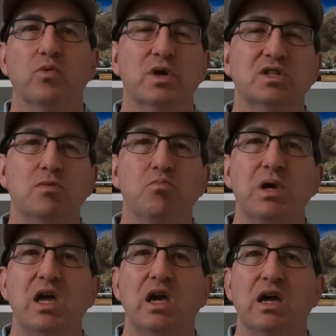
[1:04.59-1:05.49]
Reason
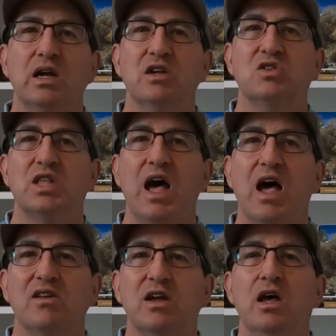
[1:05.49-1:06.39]
being is
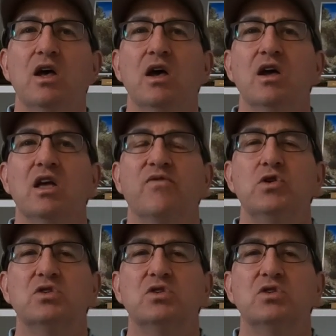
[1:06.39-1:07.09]
that if